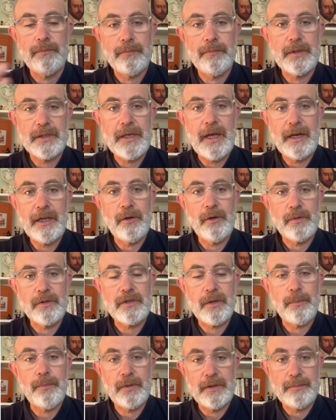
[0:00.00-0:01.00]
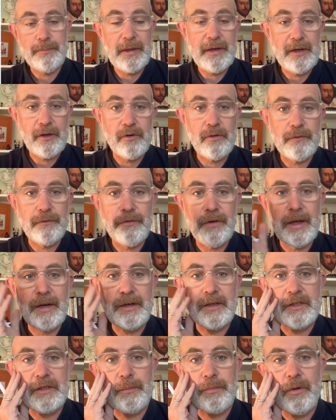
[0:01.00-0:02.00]
Bassanio he's been a good friend.
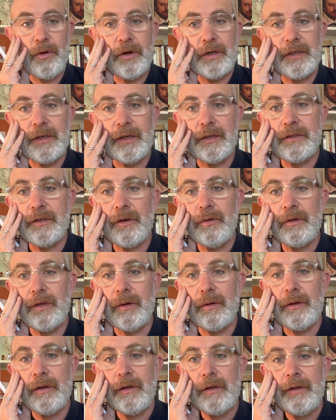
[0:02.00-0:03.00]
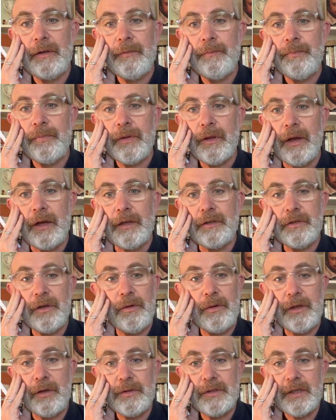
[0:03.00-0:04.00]
He's supporting Antonio.
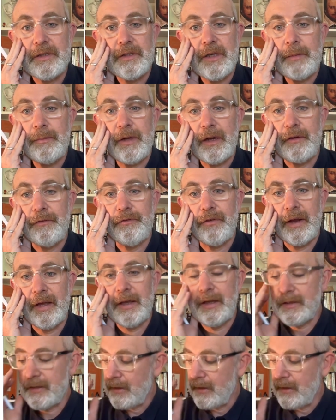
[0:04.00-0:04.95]
Antonio says, I'm not afraid.